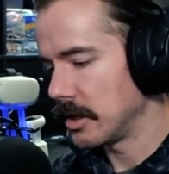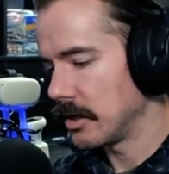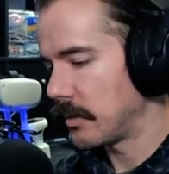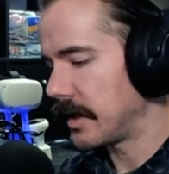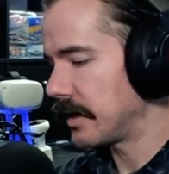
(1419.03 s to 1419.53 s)

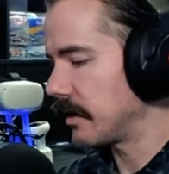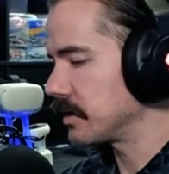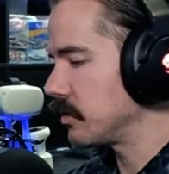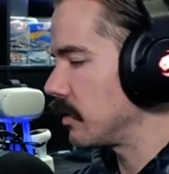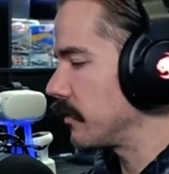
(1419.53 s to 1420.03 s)
Well, here, I'll
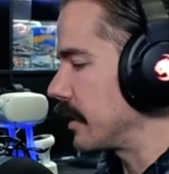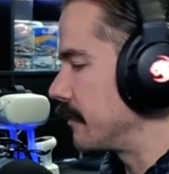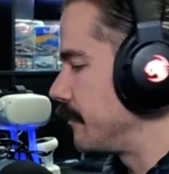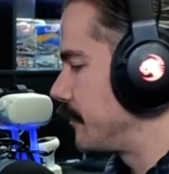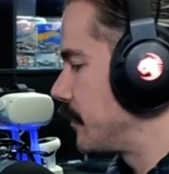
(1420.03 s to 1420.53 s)
do it over here.
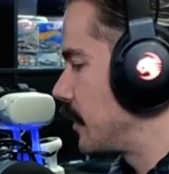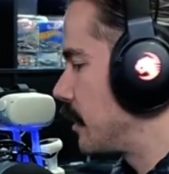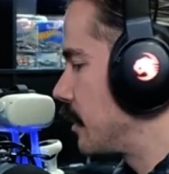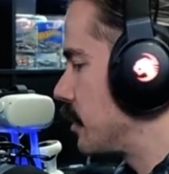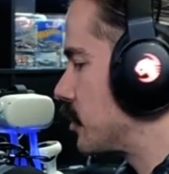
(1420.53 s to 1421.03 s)

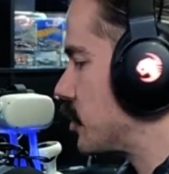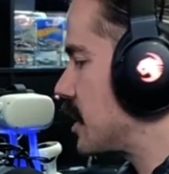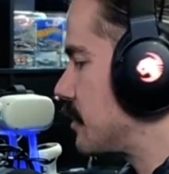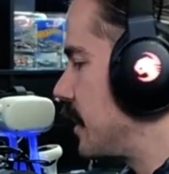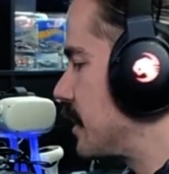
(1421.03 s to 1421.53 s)

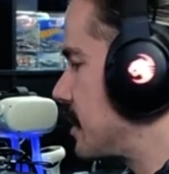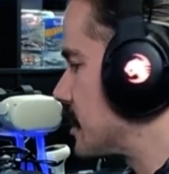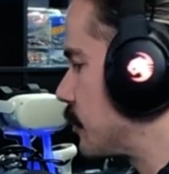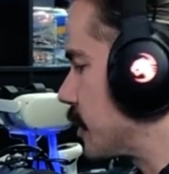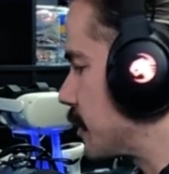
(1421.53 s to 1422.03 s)
Trust me, it does work,